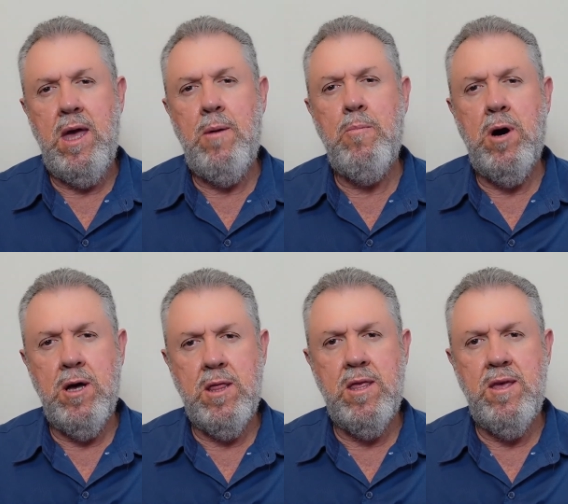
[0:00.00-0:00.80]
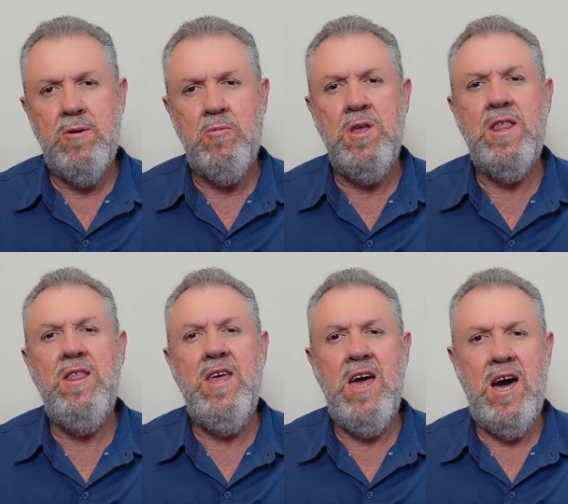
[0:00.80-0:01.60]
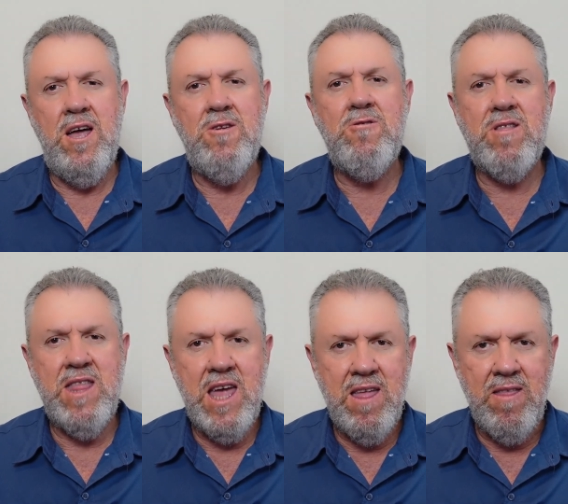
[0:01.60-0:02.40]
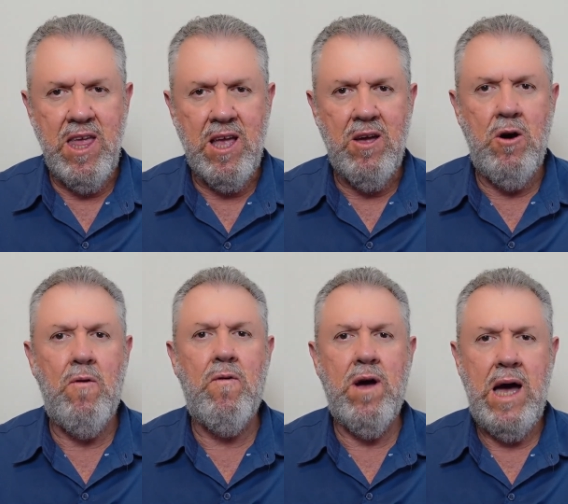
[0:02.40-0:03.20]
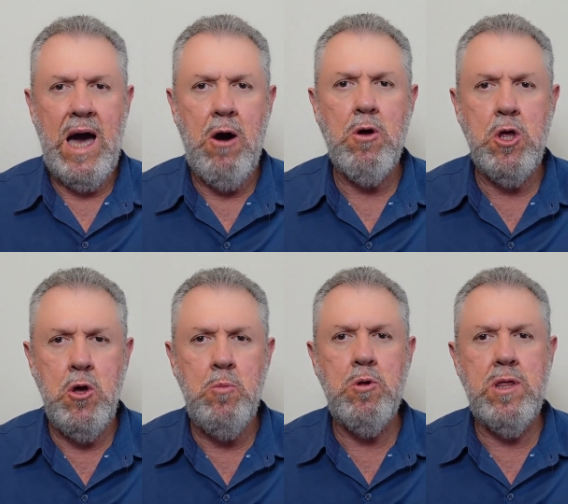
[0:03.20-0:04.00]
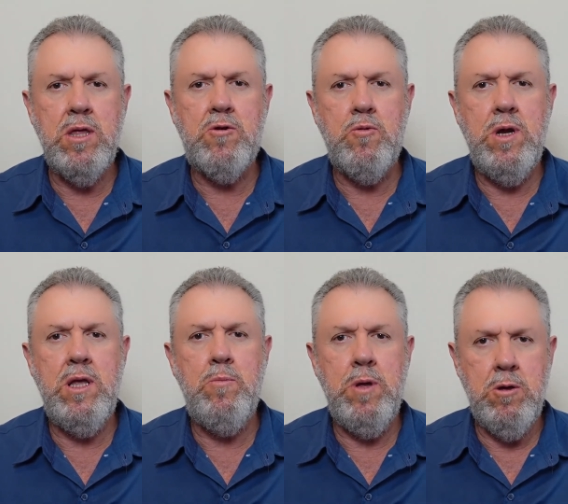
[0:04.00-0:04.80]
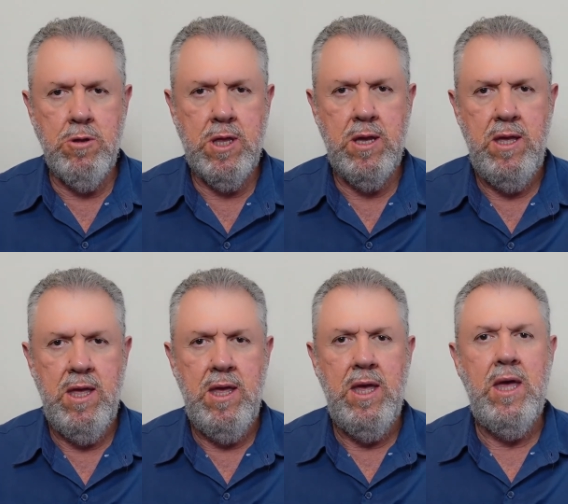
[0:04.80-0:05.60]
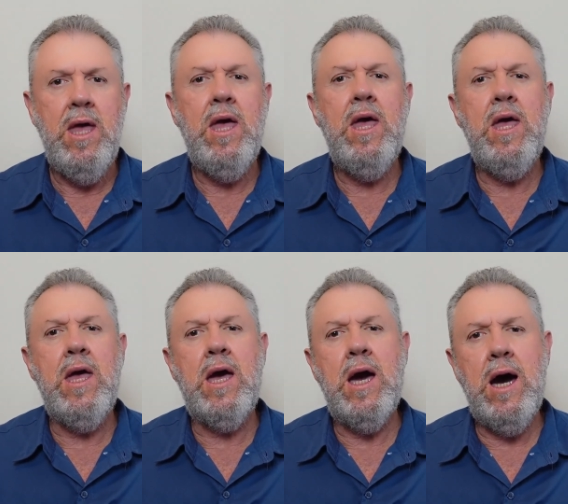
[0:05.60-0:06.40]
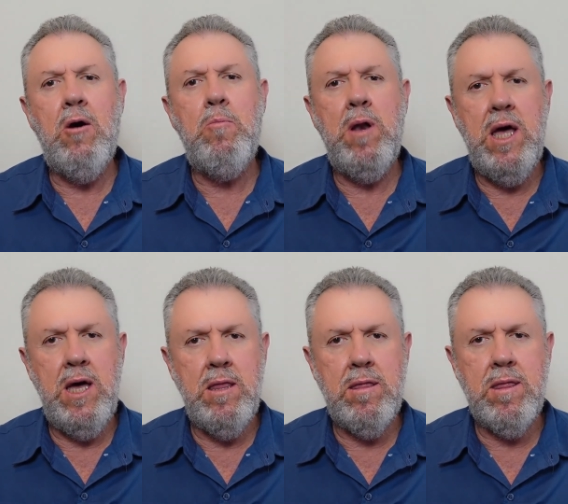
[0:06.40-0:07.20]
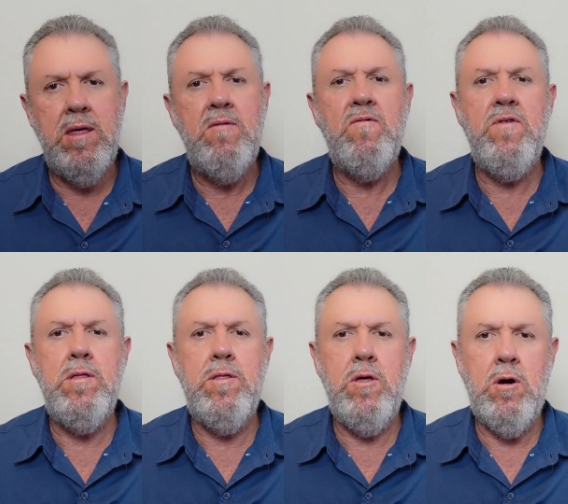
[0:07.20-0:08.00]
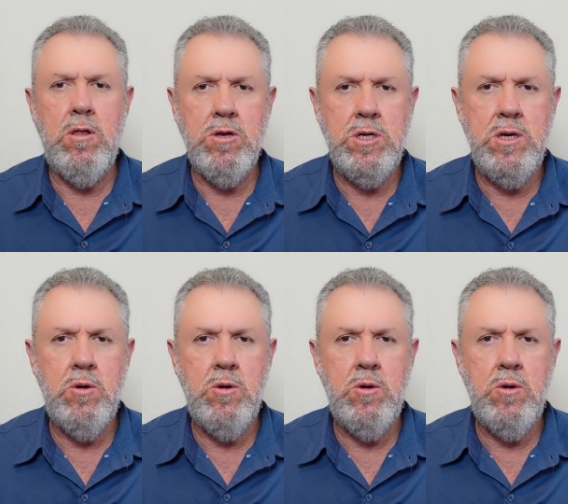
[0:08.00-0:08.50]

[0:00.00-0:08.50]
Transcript: but with the understanding of how humus is really built and how plants physiology